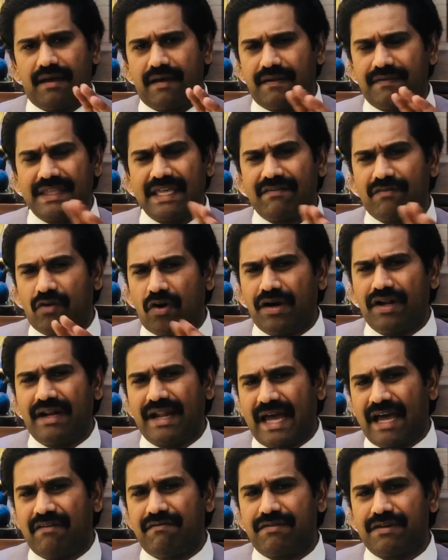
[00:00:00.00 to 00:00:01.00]
they've got an
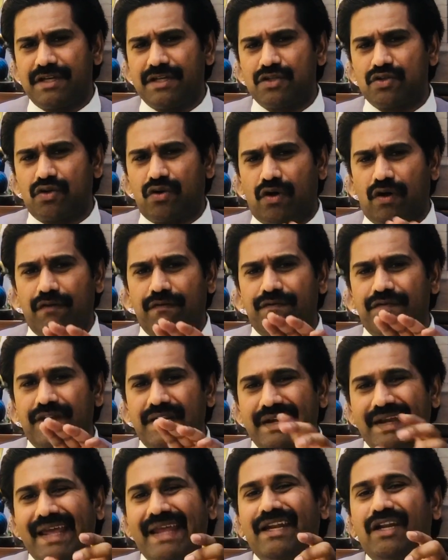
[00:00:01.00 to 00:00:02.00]
average of
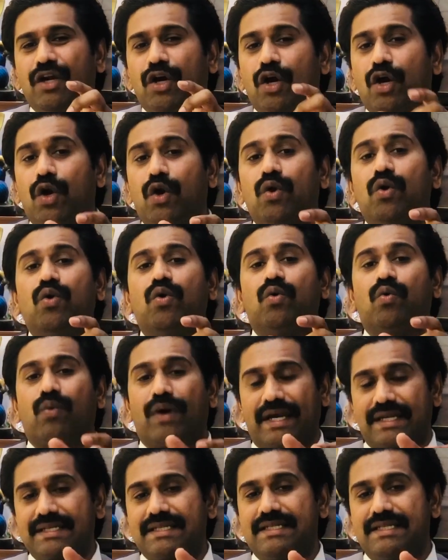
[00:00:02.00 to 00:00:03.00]
10 crore
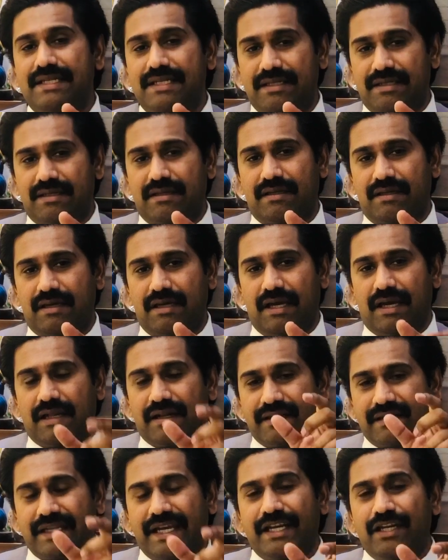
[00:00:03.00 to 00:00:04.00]
vaccine,
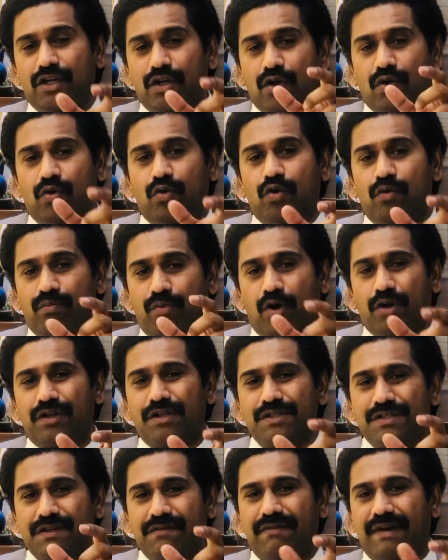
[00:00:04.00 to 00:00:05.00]
10 crore
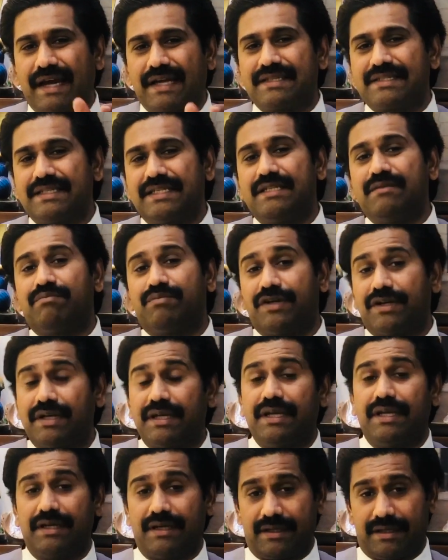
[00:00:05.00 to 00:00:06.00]
bottles of vaccine per
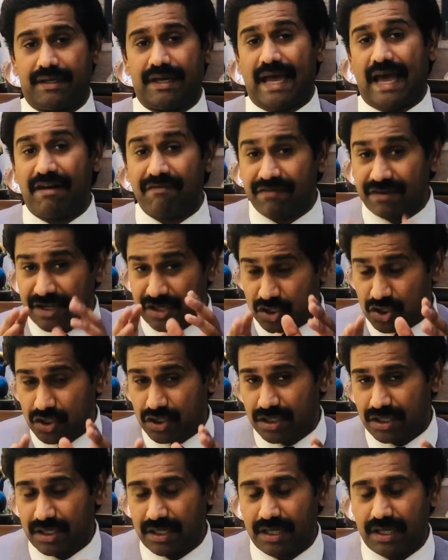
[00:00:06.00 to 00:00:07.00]
year,
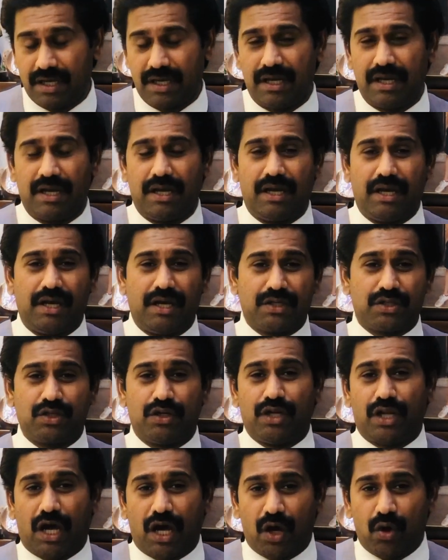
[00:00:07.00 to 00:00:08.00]
average. So
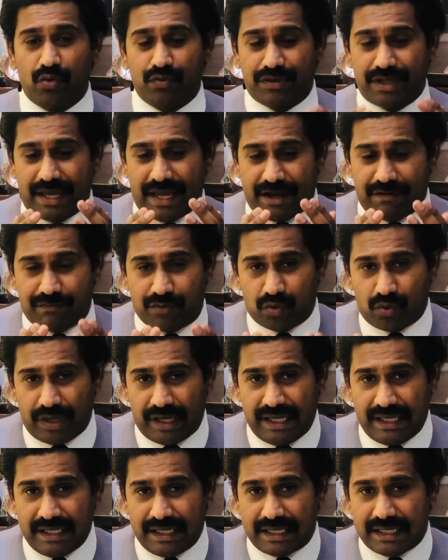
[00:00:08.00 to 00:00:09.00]
now they have to
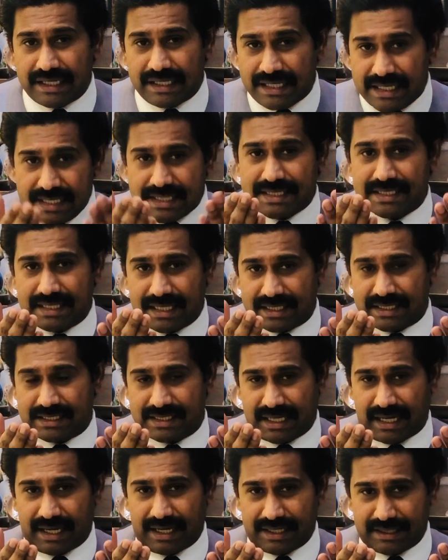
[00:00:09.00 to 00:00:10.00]
increase that
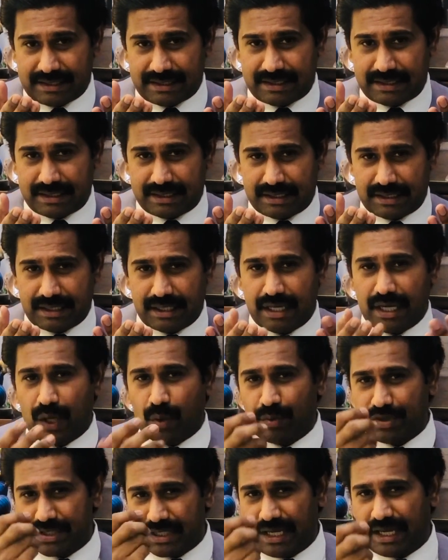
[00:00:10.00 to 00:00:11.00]
size,
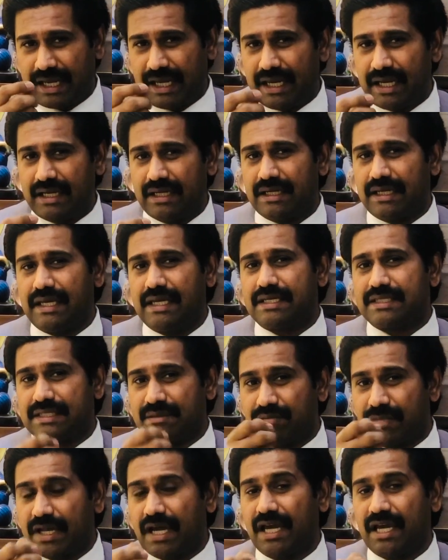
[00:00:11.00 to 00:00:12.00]
which again takes
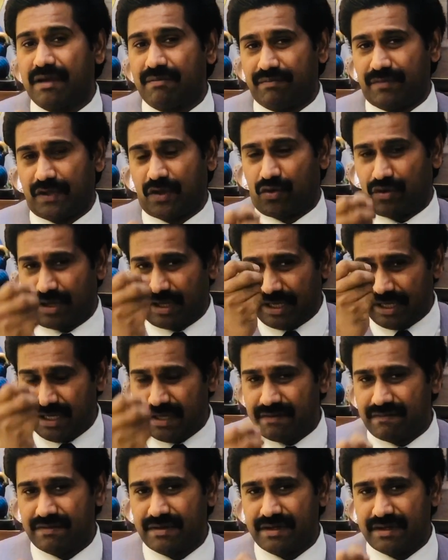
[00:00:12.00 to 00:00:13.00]
some time. Or
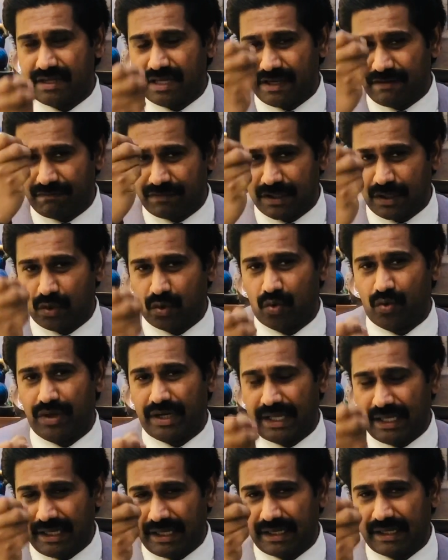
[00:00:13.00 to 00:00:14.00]
even if they
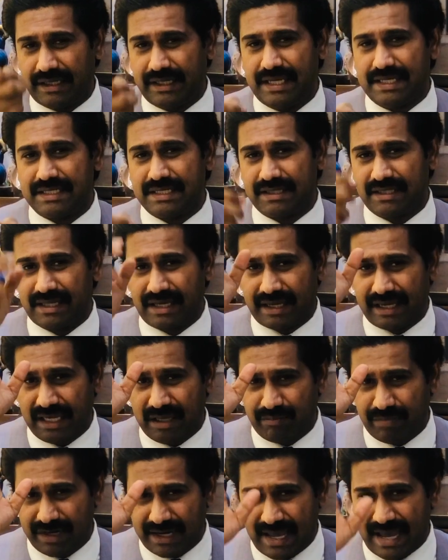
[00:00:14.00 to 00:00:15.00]
don't increase and they
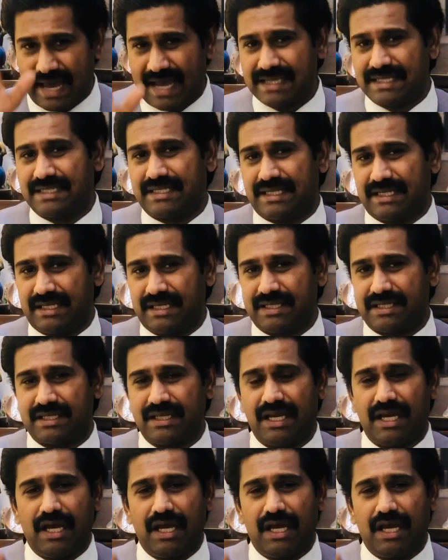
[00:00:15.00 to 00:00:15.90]
keep it as it is,